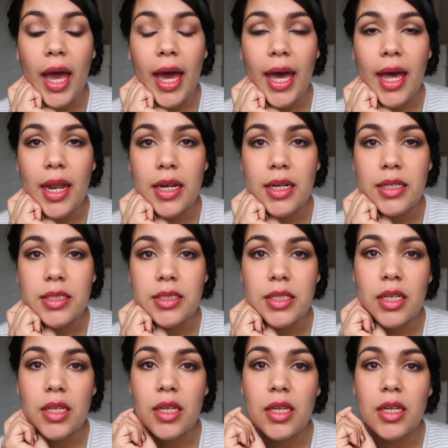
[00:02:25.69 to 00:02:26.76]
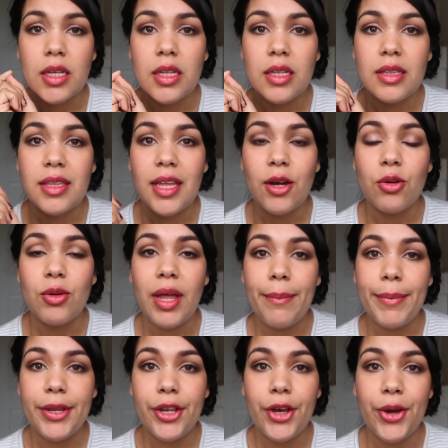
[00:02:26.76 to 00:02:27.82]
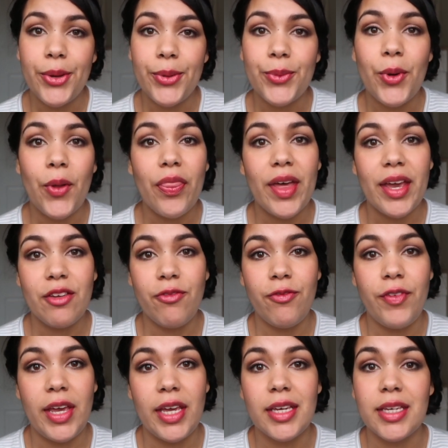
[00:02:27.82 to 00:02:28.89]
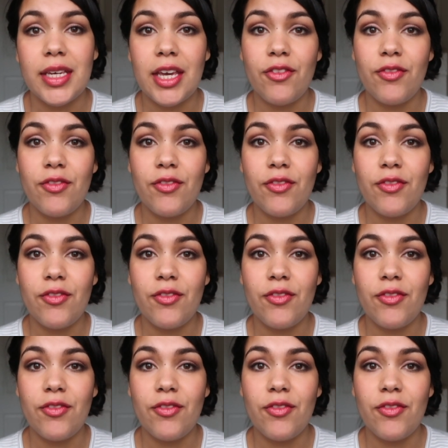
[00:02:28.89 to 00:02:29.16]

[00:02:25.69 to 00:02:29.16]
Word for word: And they'll let me know what they think,